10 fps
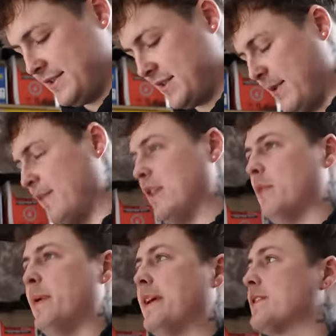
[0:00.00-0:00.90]
some other
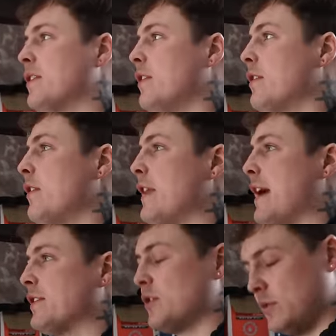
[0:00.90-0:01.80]
little bits on the
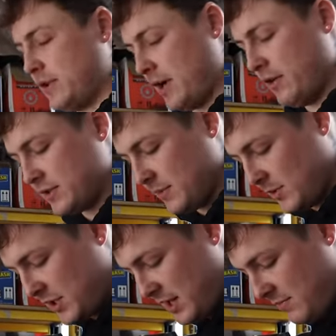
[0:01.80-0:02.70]
actual diagnostic
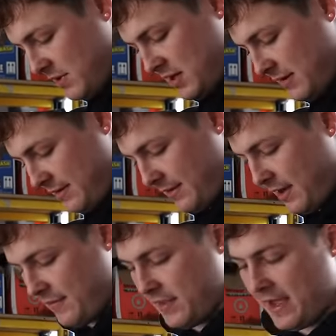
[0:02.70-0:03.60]
machine, but
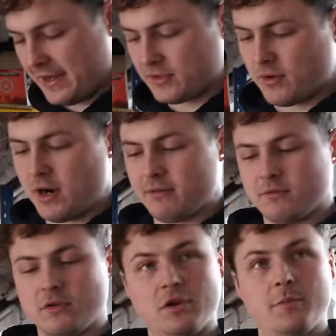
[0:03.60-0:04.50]
other than that, it's all right.
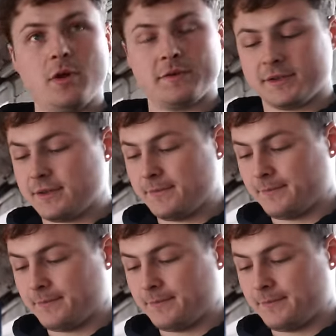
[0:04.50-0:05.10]
Got new boots.